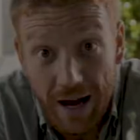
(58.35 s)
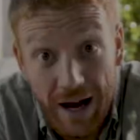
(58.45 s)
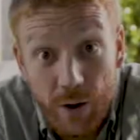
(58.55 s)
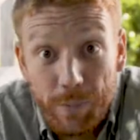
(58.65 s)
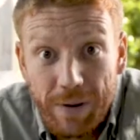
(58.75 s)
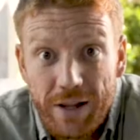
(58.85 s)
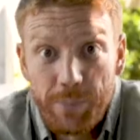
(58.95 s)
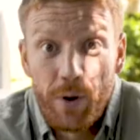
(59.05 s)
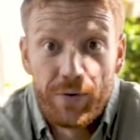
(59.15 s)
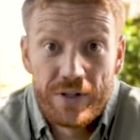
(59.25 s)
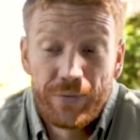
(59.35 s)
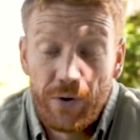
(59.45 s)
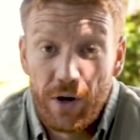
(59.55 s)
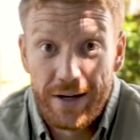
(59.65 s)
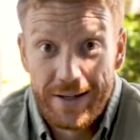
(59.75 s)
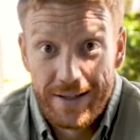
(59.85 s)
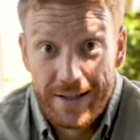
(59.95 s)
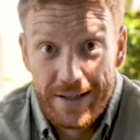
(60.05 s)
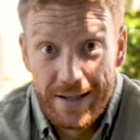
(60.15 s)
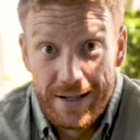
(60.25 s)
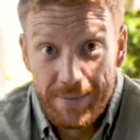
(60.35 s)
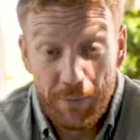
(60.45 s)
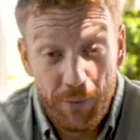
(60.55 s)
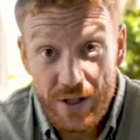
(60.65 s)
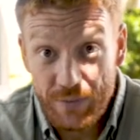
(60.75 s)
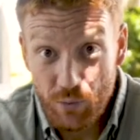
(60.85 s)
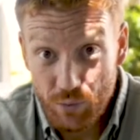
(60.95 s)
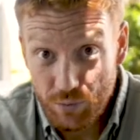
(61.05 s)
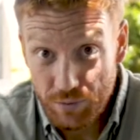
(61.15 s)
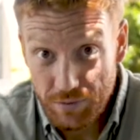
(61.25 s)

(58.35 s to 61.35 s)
how do we plan the perfect safari? I mean, first of all,